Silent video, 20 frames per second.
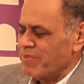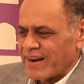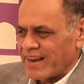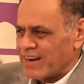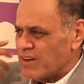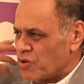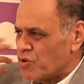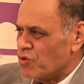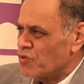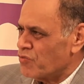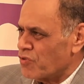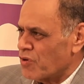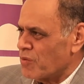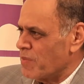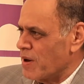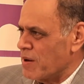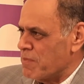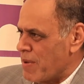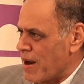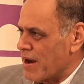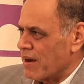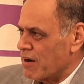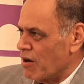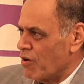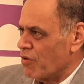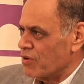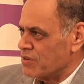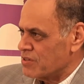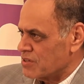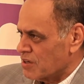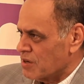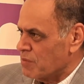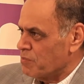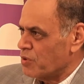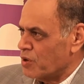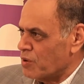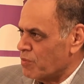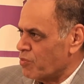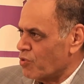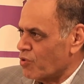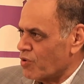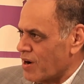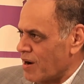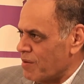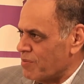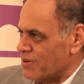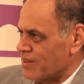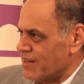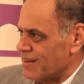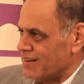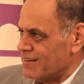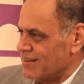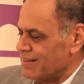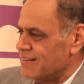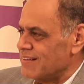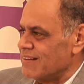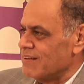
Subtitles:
And I knew from my background as a computer programmer that